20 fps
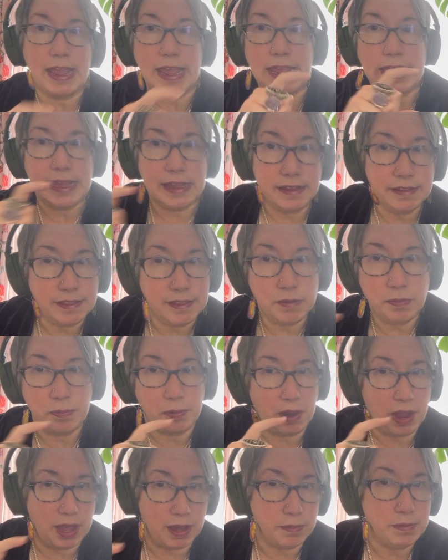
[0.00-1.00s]
and the
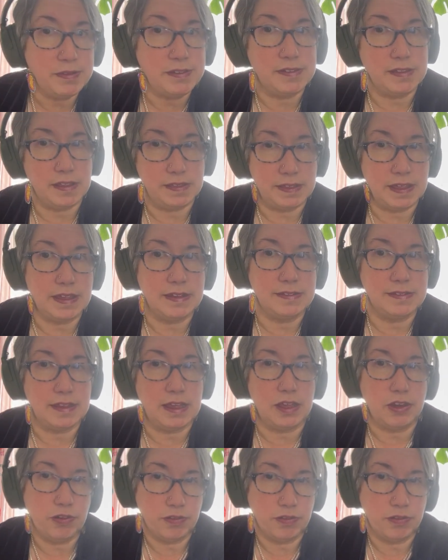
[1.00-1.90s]
prompts that they said,